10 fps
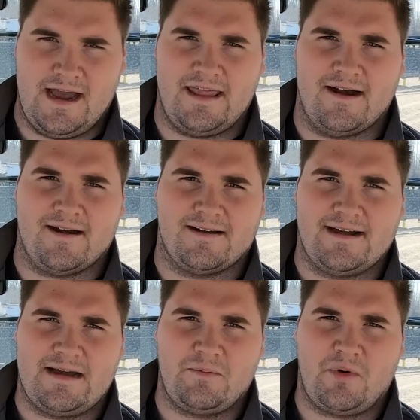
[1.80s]
Hi there,
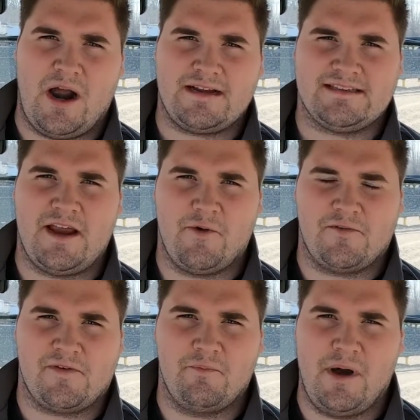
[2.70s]
uh, Brock
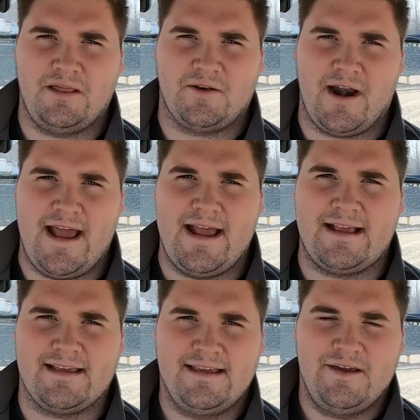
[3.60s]
Sayward from Butler
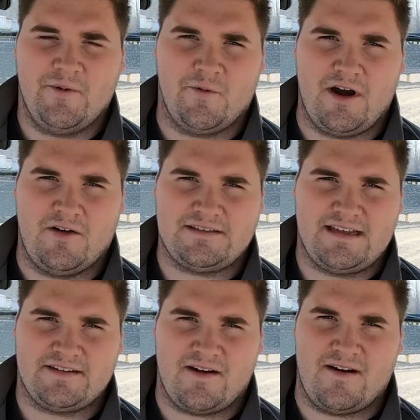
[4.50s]
Ag. We're out
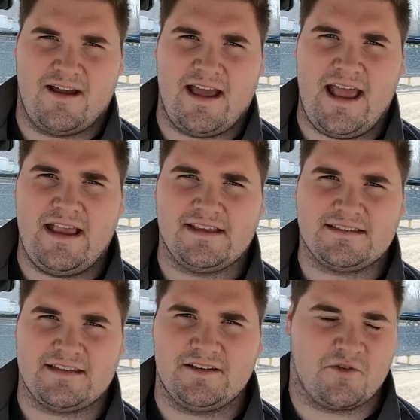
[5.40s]
at our uh,
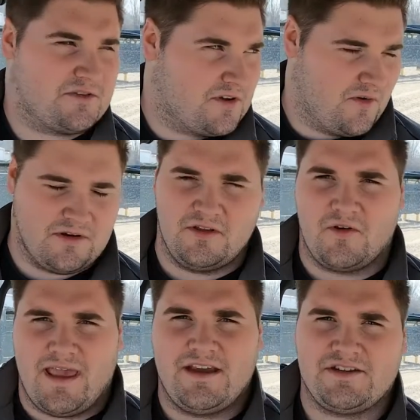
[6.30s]
Hankinson, North Dakota
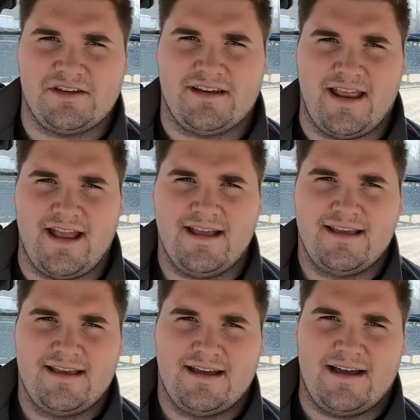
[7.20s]
location today,
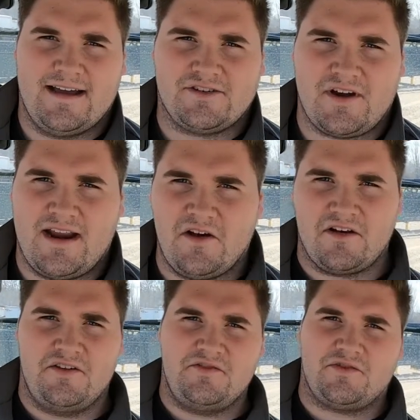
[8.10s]
uh, trying
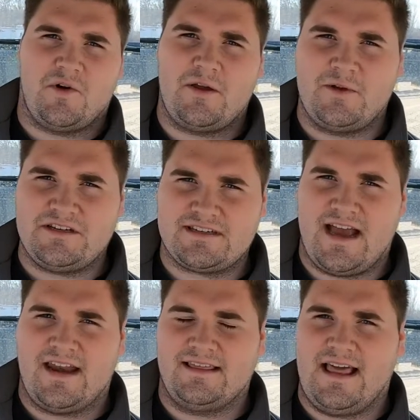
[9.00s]
out a new toy we just
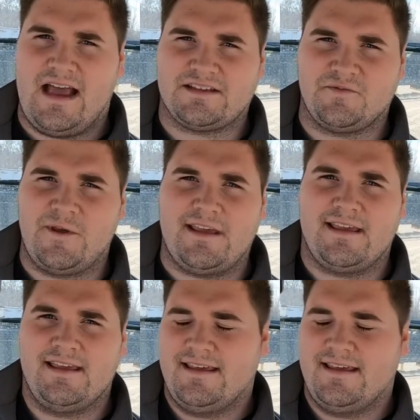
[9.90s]
got in last week.